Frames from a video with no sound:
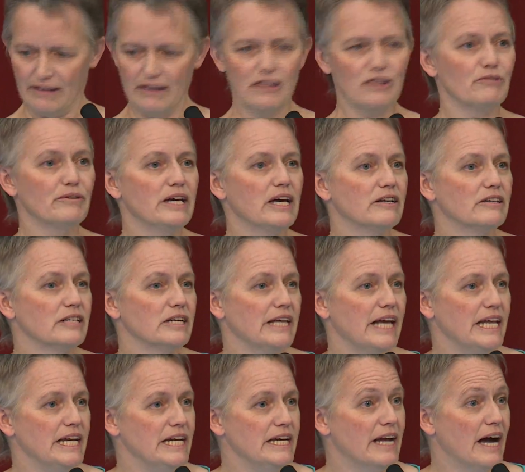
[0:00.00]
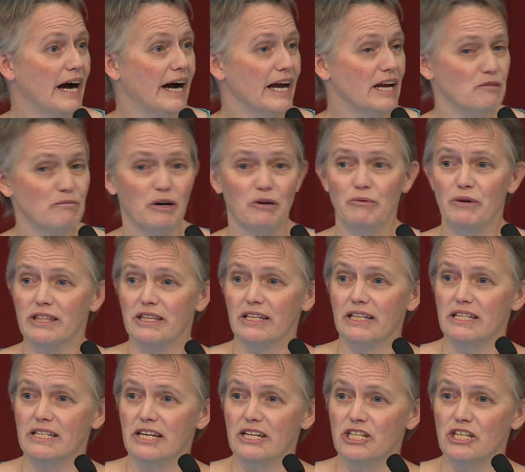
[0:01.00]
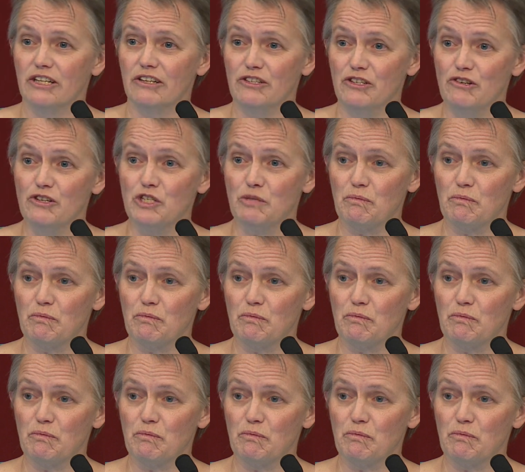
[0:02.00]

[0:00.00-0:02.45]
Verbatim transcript: three hundred eighty-nine, but with a conditional use